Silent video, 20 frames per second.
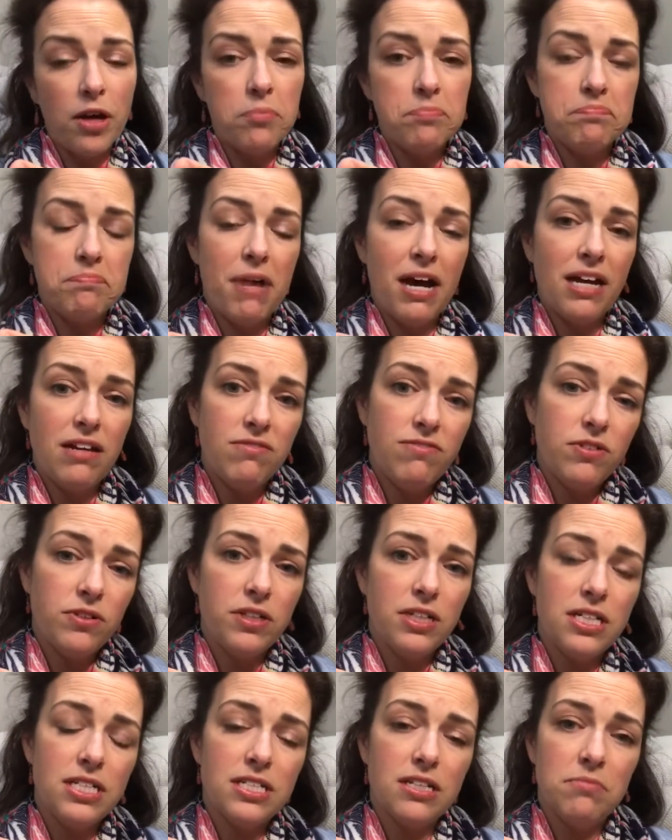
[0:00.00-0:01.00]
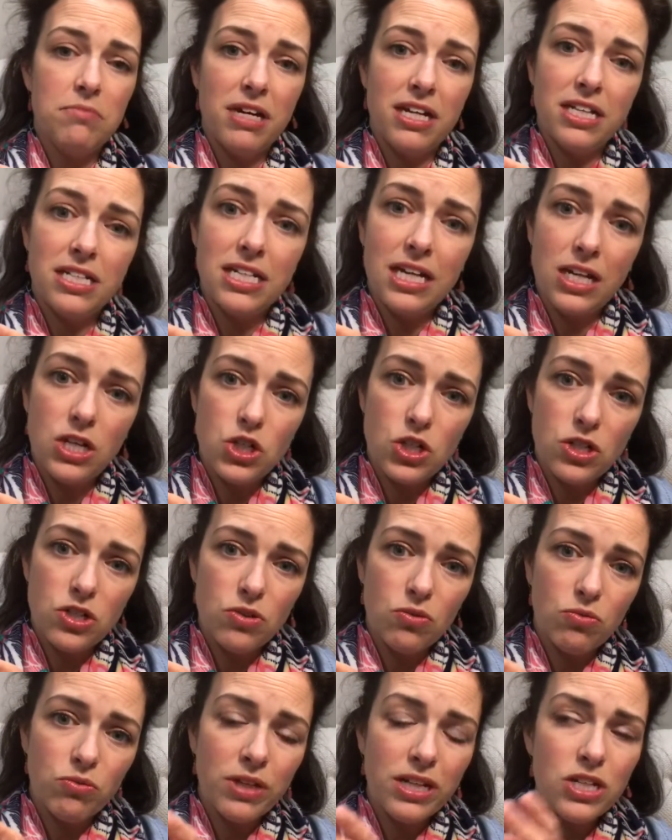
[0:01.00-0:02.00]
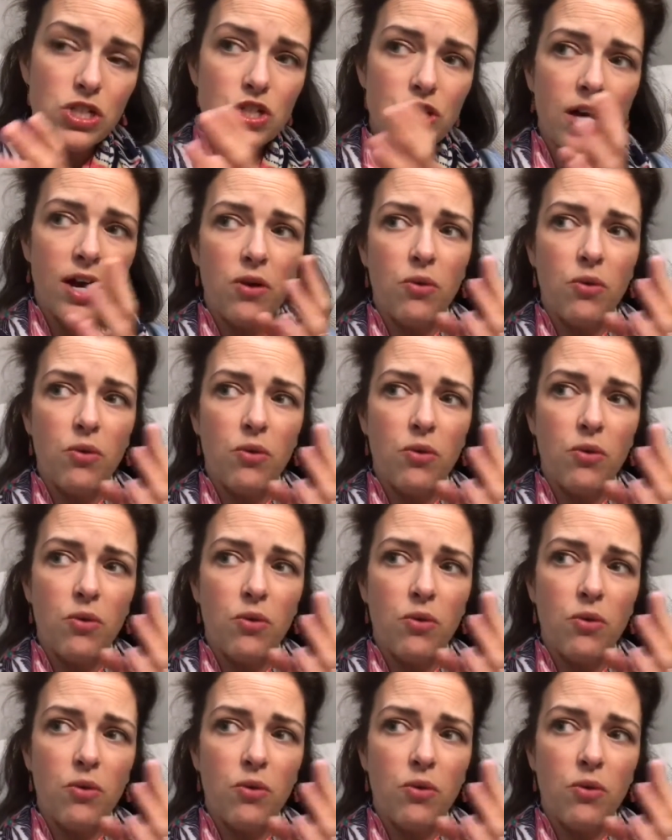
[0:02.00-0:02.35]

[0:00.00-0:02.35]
mindfulness and meditation to reach